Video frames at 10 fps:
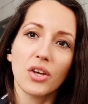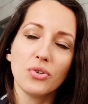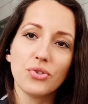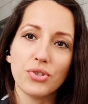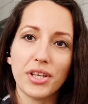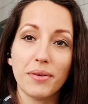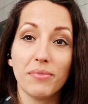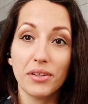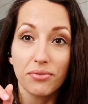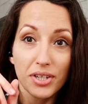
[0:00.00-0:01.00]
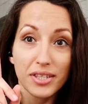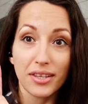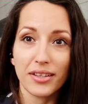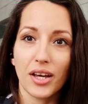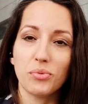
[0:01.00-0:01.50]
Usually the first
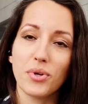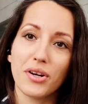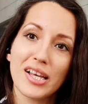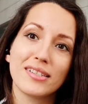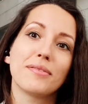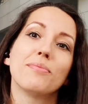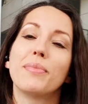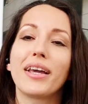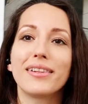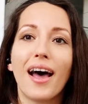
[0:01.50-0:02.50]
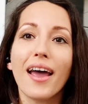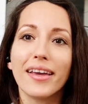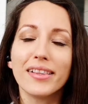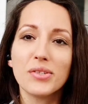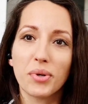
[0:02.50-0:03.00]
thing that we are asked by
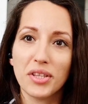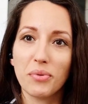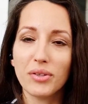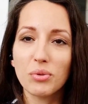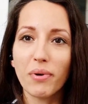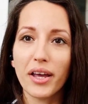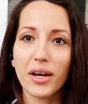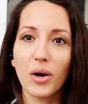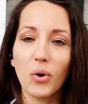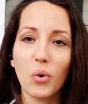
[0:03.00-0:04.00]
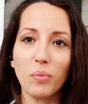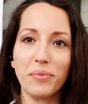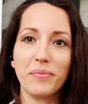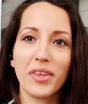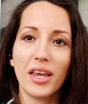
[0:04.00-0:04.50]
clients when they want to buy a
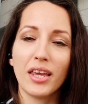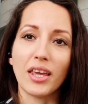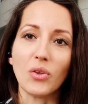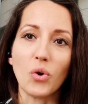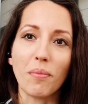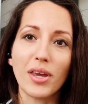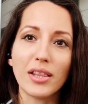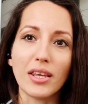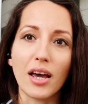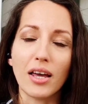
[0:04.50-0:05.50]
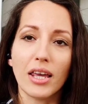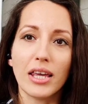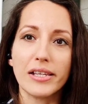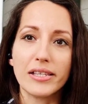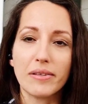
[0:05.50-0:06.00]
home in Romania
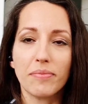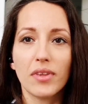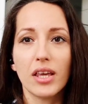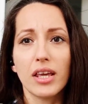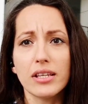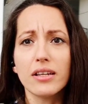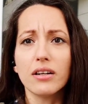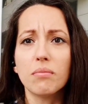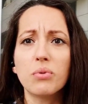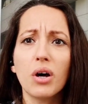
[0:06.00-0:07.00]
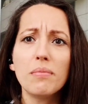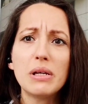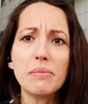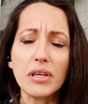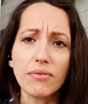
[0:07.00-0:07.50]
is there a
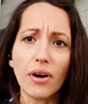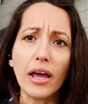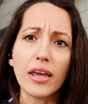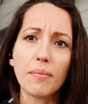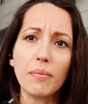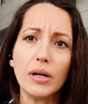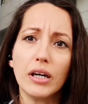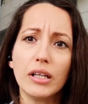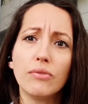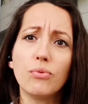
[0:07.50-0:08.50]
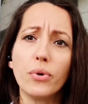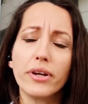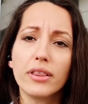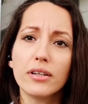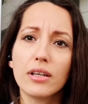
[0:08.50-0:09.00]
problem if I am a
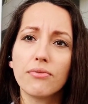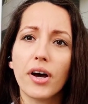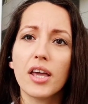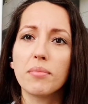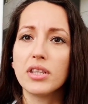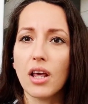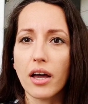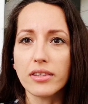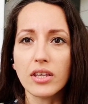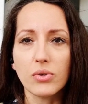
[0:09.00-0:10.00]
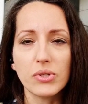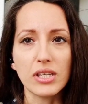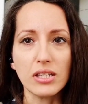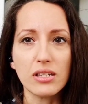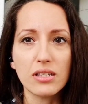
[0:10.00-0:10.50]
foreigner, if I am a non-EU
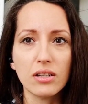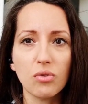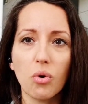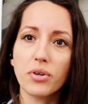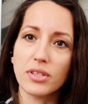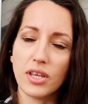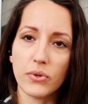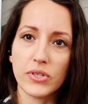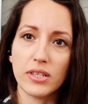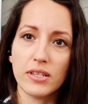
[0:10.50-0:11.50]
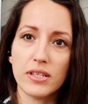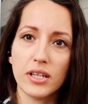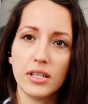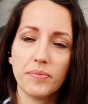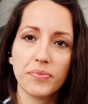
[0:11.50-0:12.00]
citizen or an EU citizen?